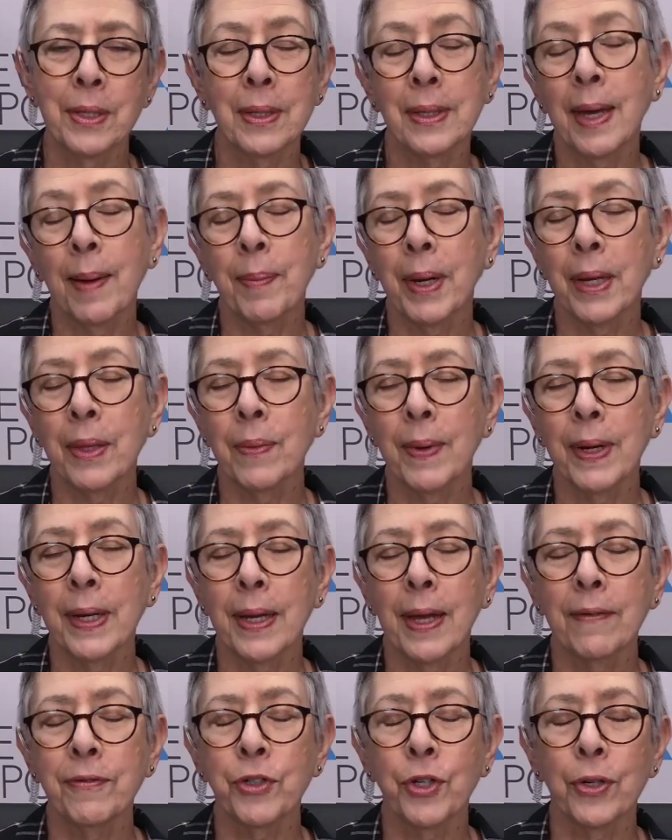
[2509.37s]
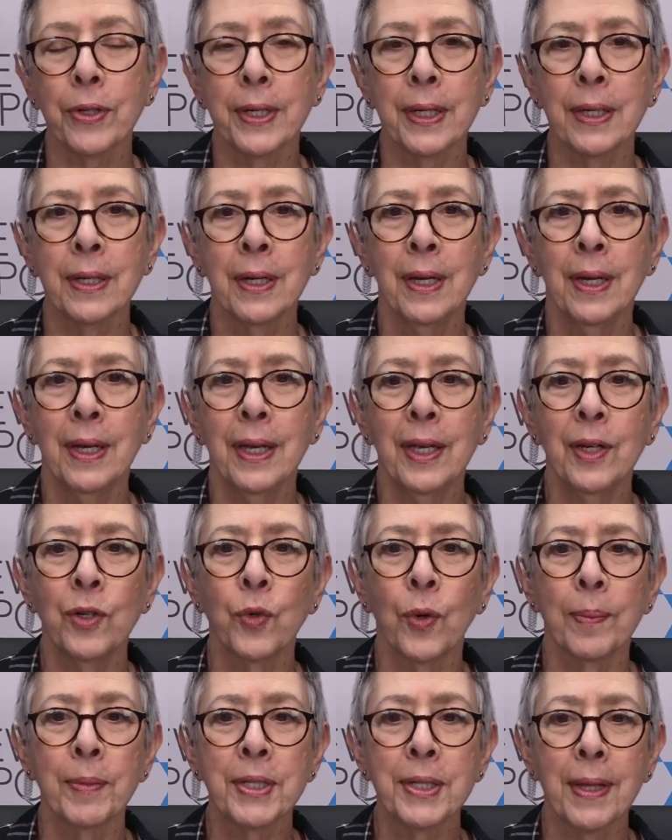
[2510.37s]
And that, by the way, gave Turkey
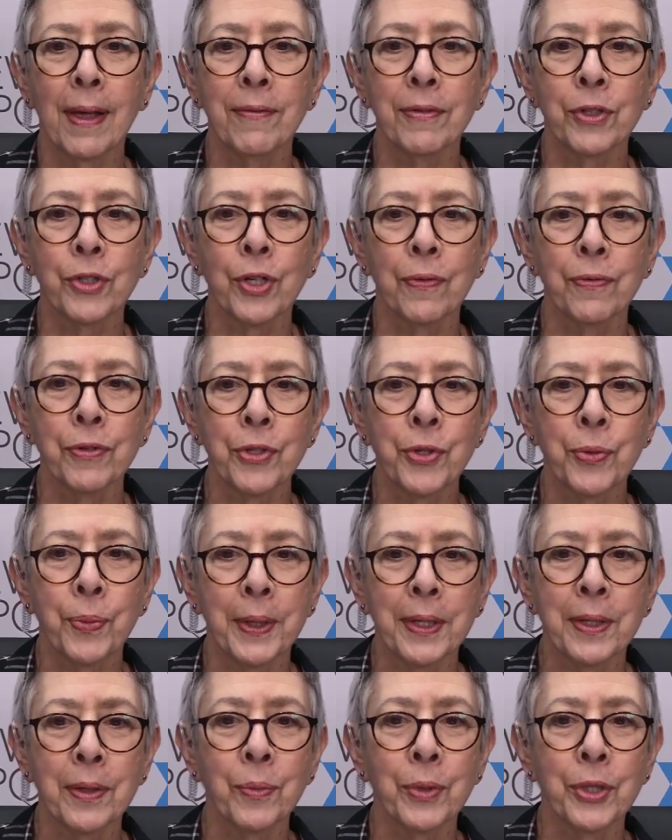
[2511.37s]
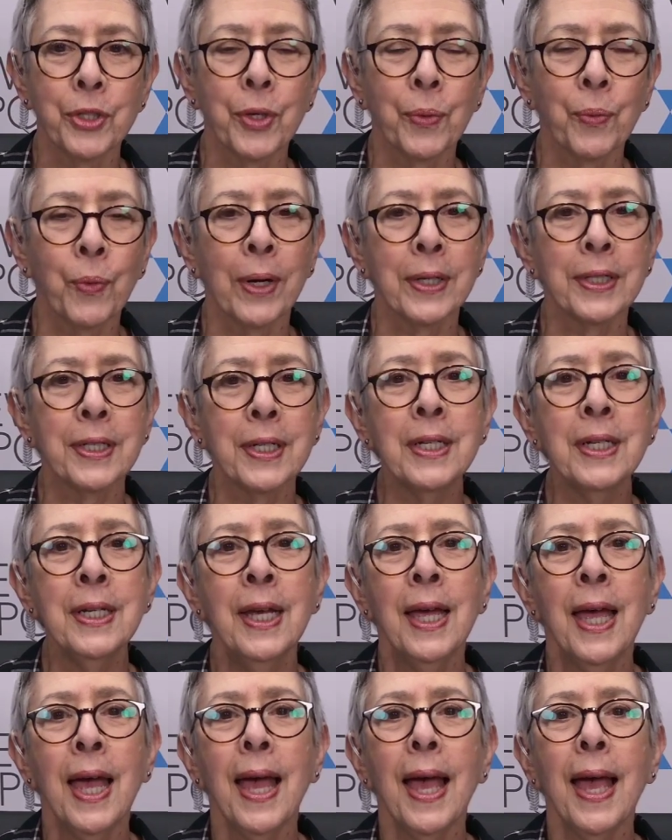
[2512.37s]
enormous leverage over Sweden, which it wanted.
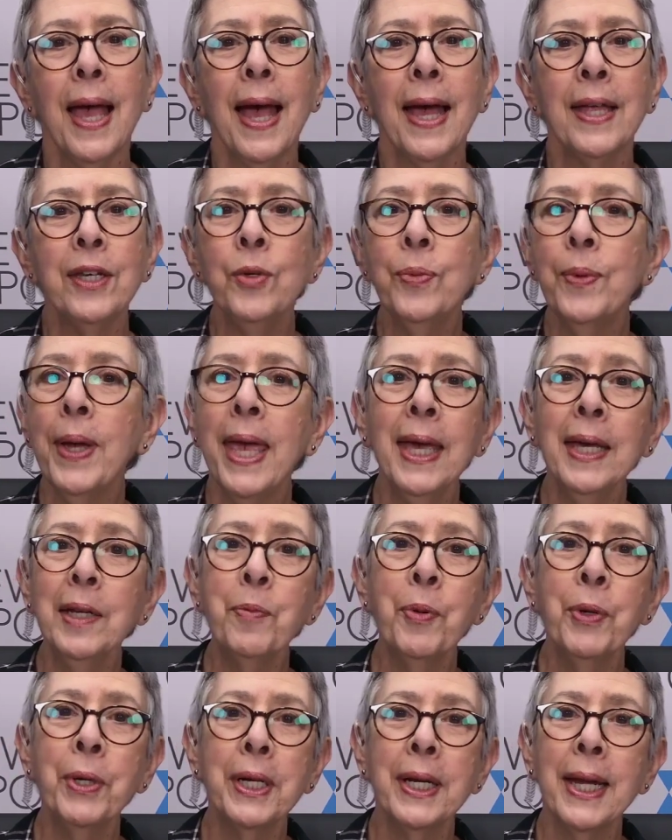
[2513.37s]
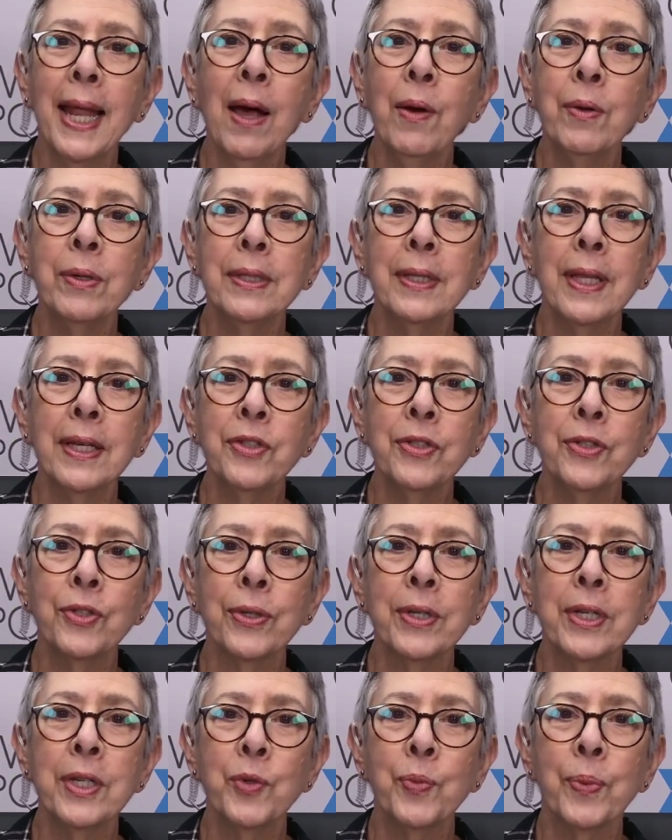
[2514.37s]
And you can't put it out unless
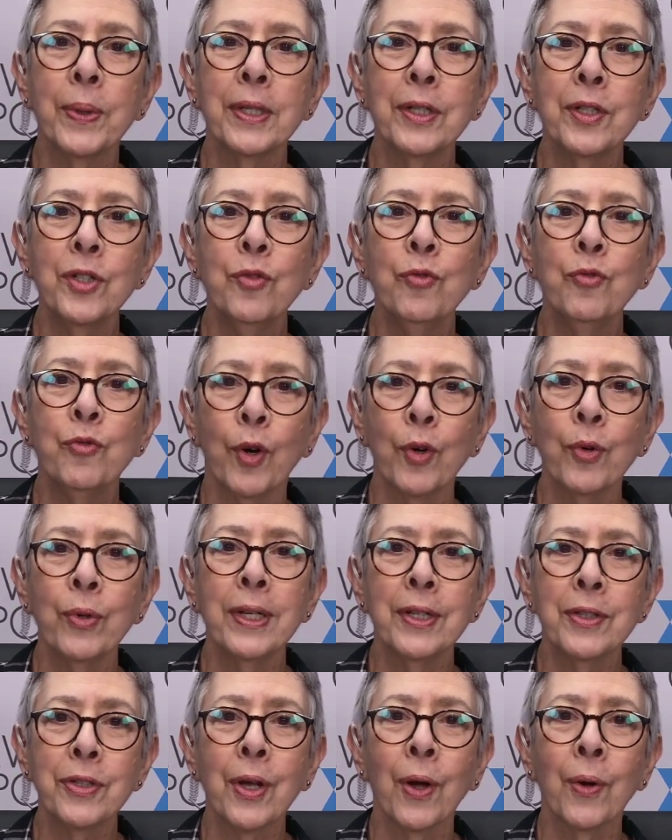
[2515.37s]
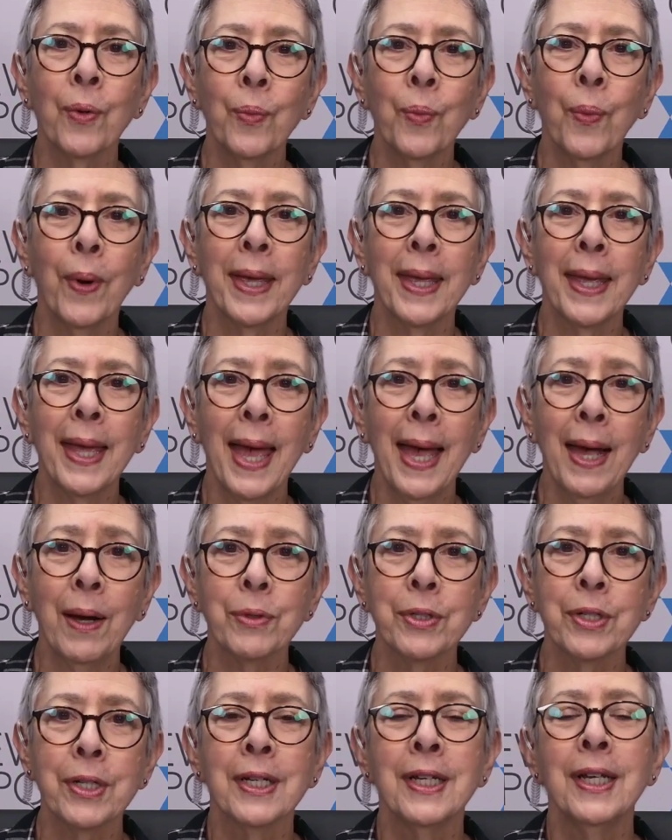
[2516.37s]
Turkey's willing to vote its own way
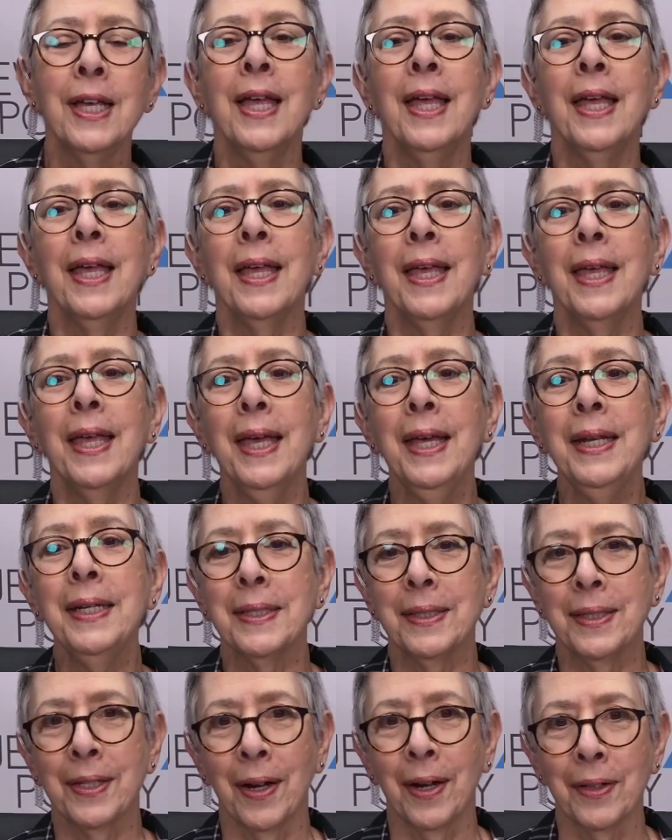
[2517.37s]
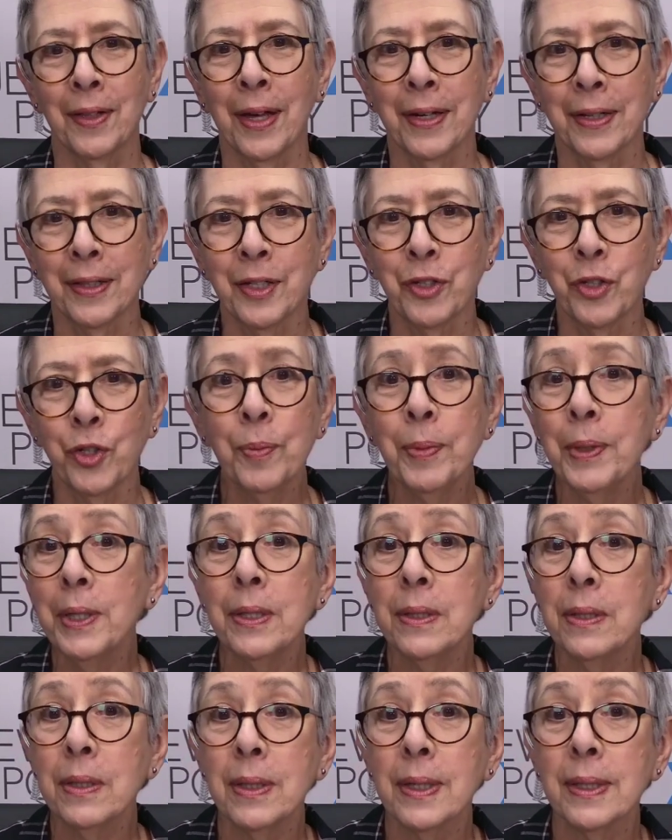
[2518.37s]
out. And it's not likely to
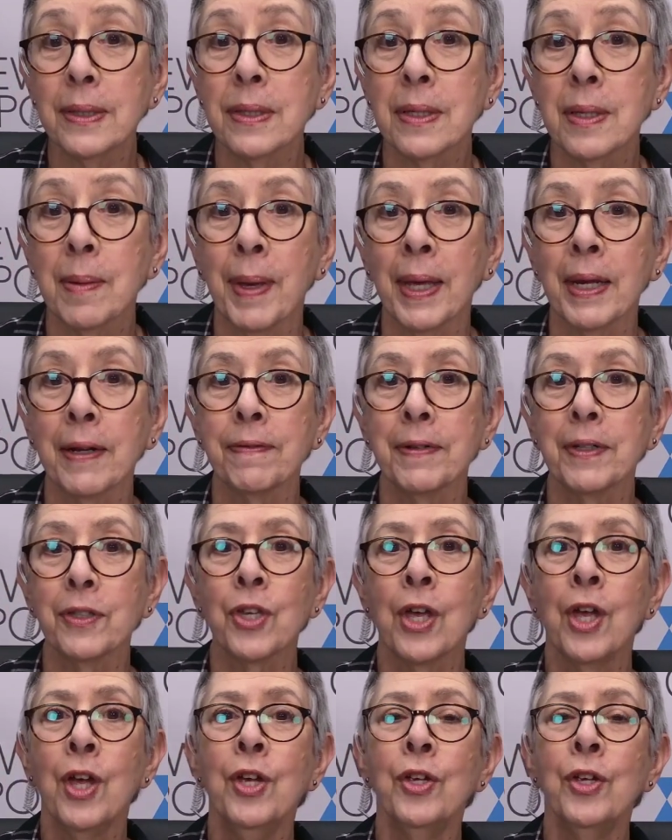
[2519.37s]
because it gets the benefits.